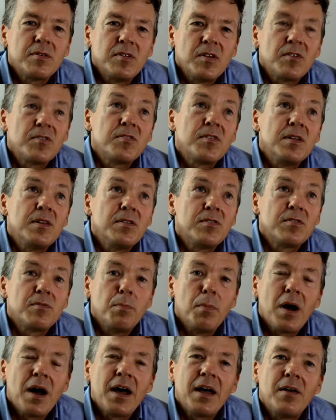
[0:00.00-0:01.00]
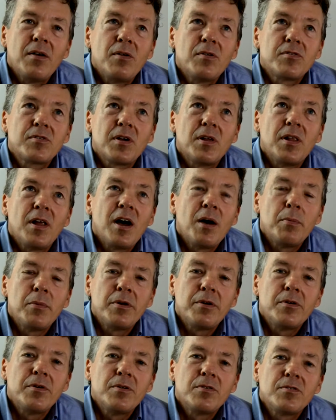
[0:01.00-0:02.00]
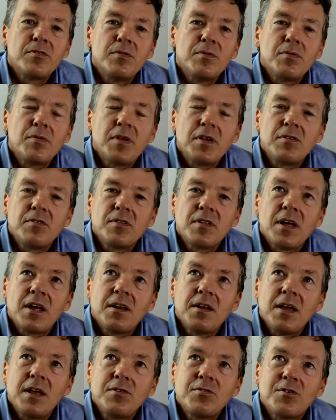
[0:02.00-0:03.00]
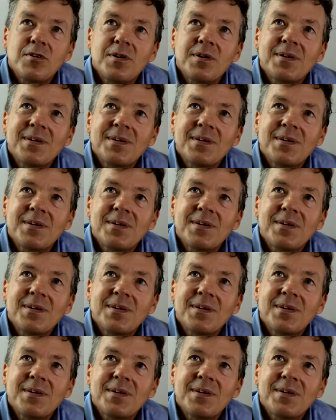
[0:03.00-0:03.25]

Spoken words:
distance, miles, kilometers, and things of that nature.